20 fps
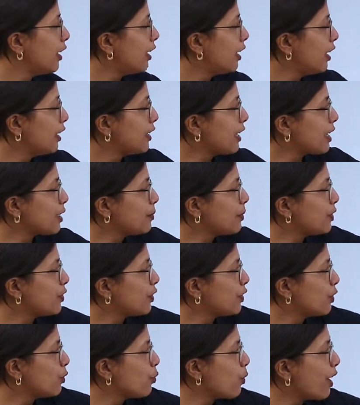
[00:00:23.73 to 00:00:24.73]
It has been
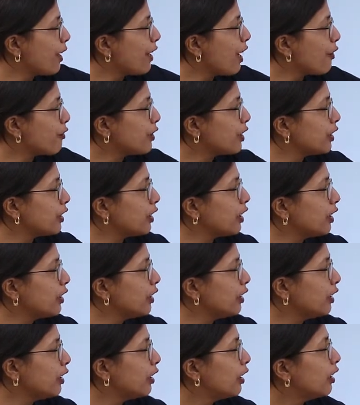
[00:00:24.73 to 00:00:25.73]
written one after the
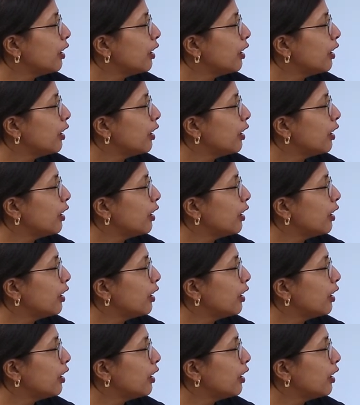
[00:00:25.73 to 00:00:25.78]
other.